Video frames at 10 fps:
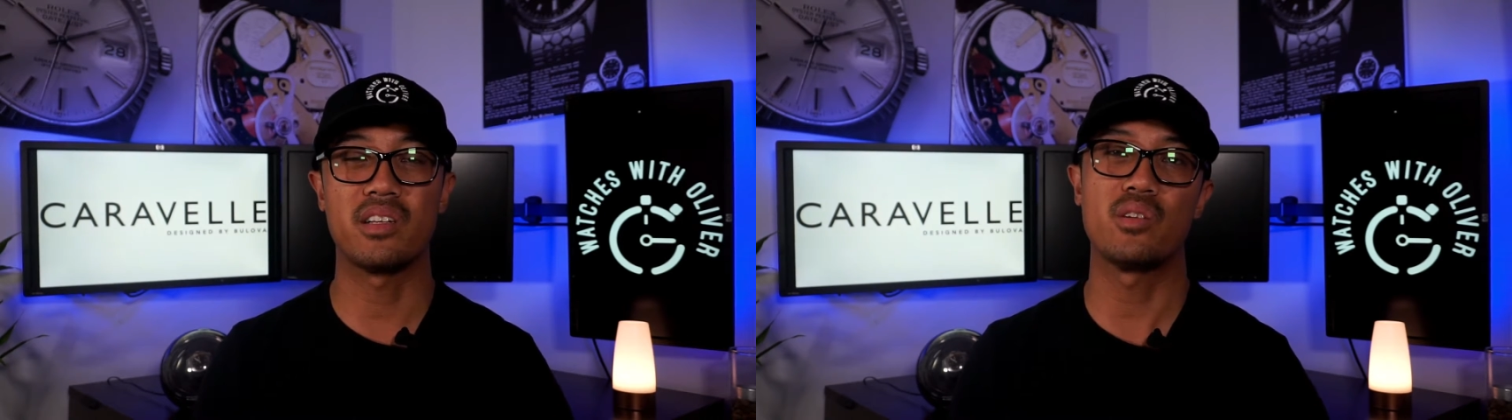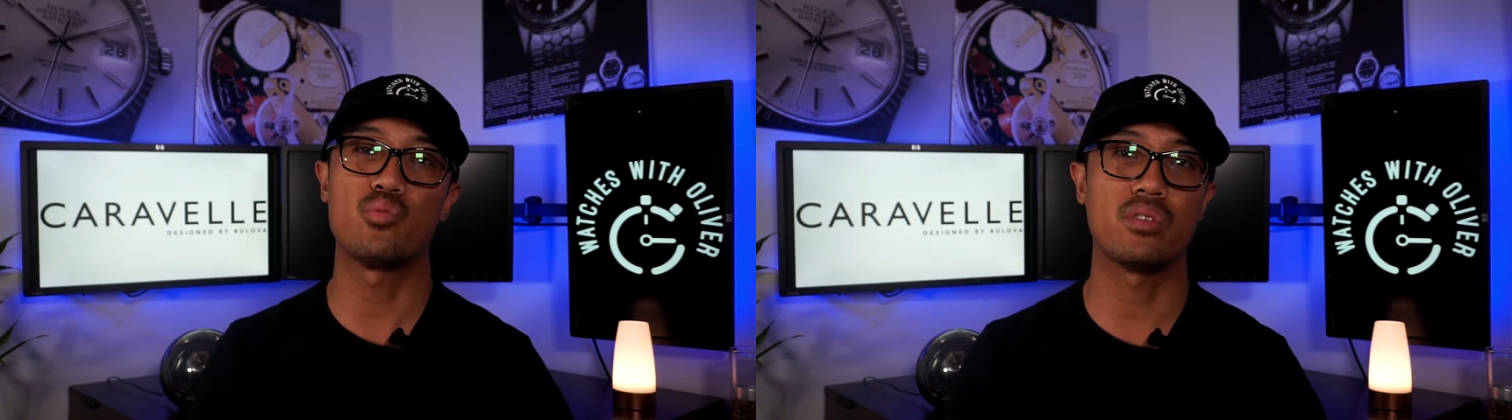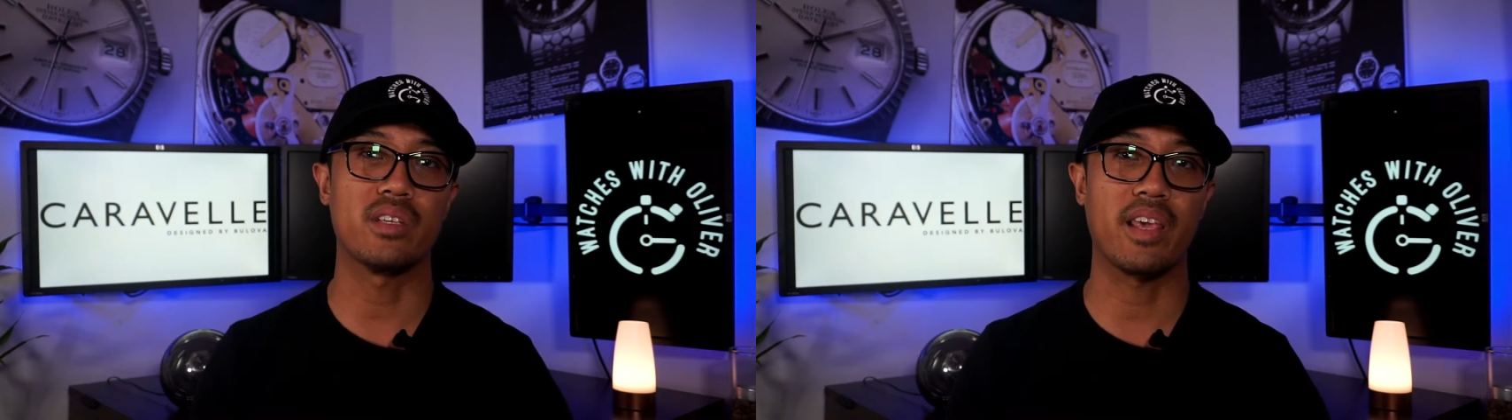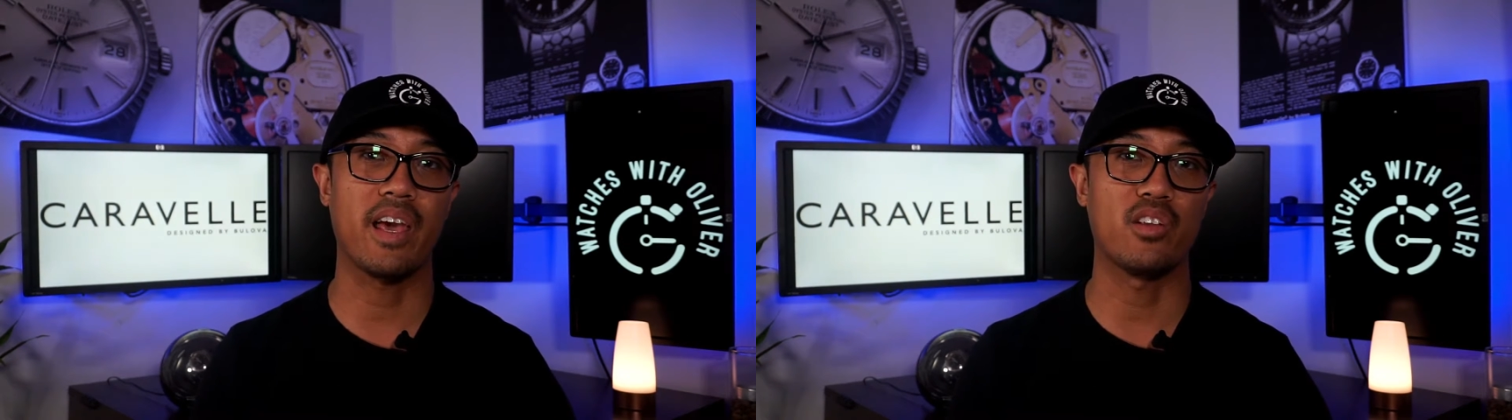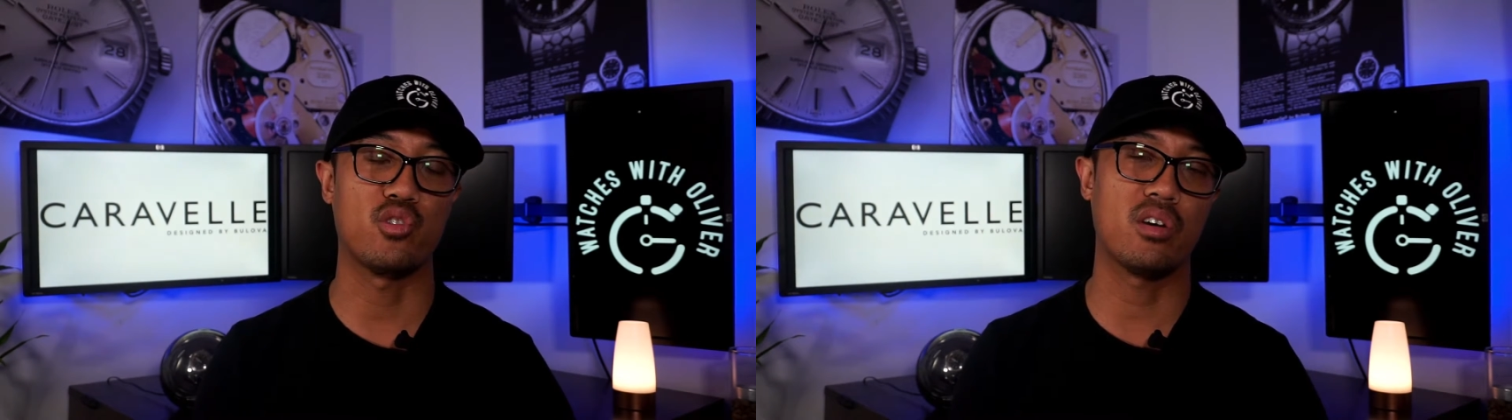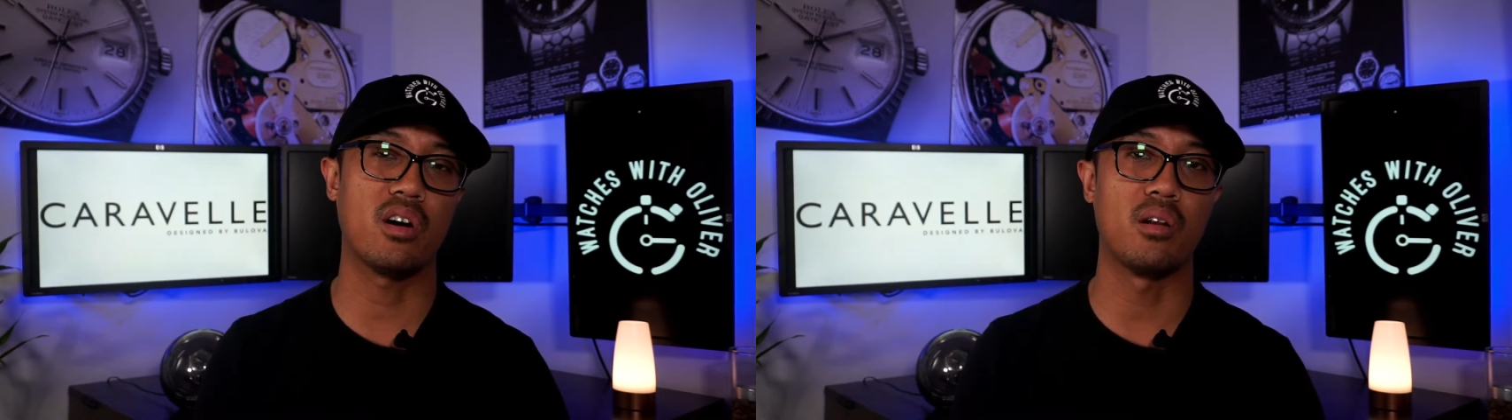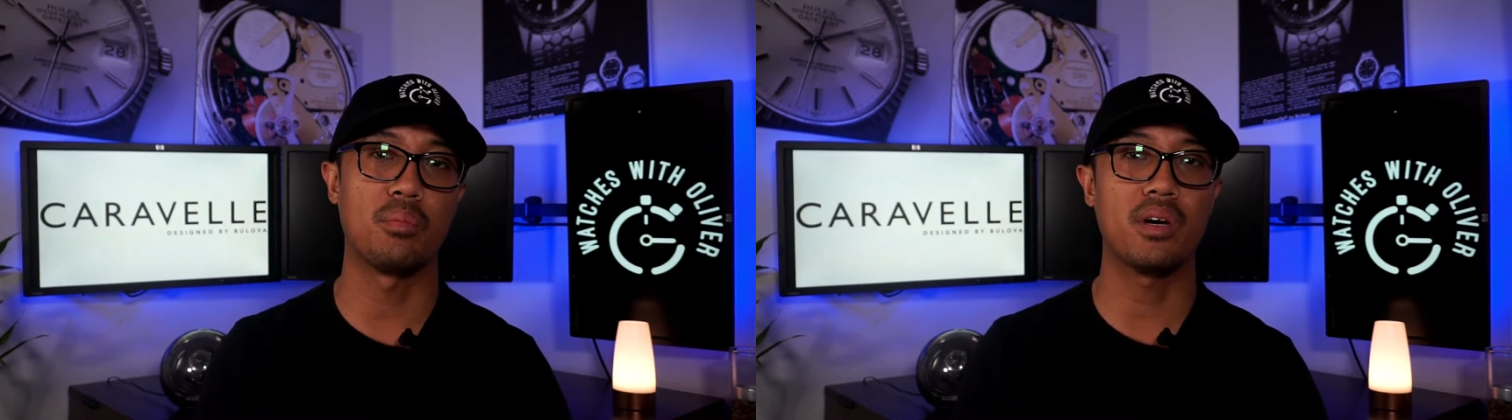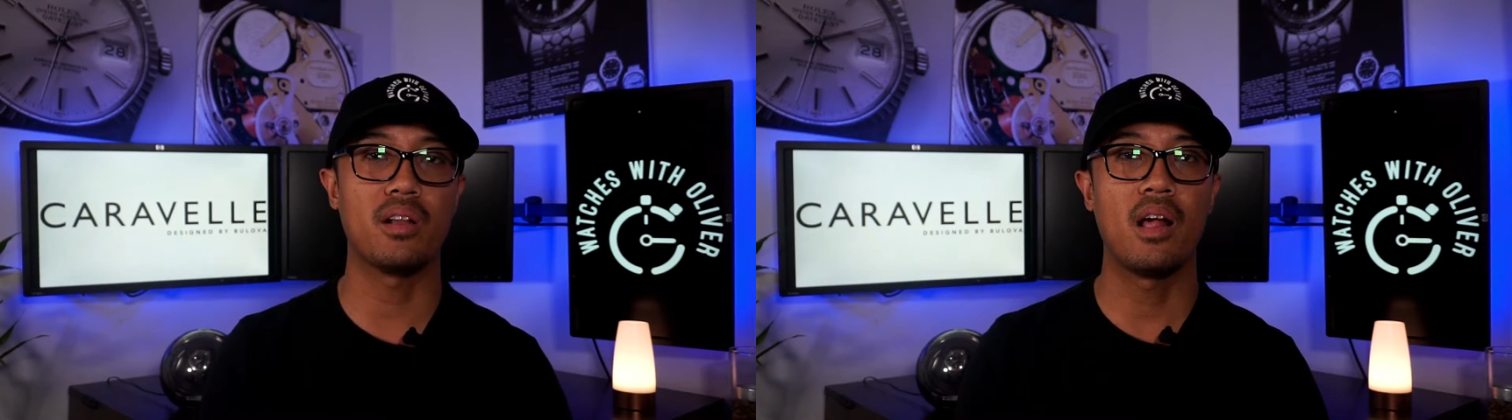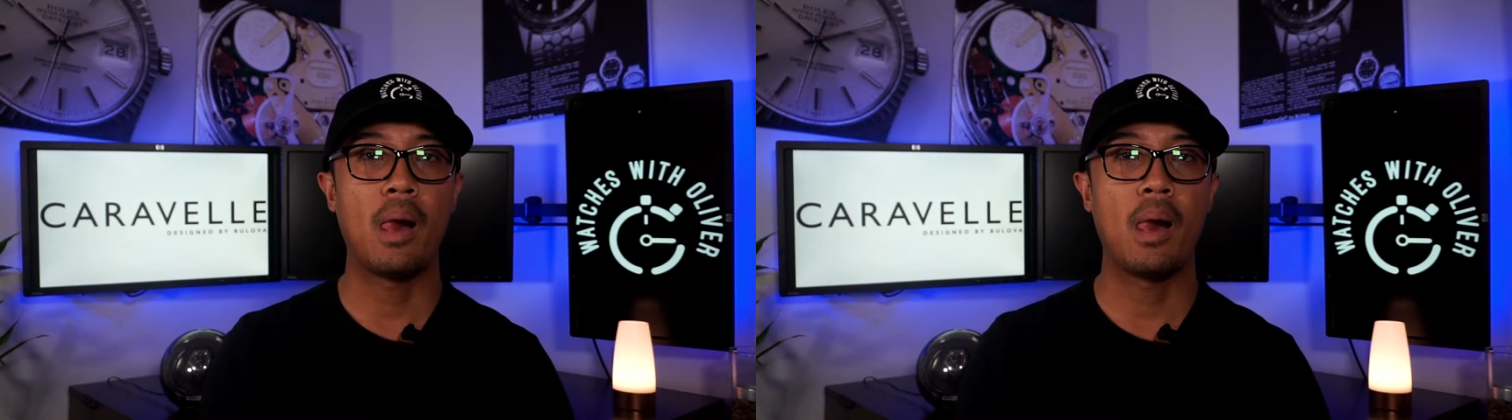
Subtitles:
didn't really catch on, but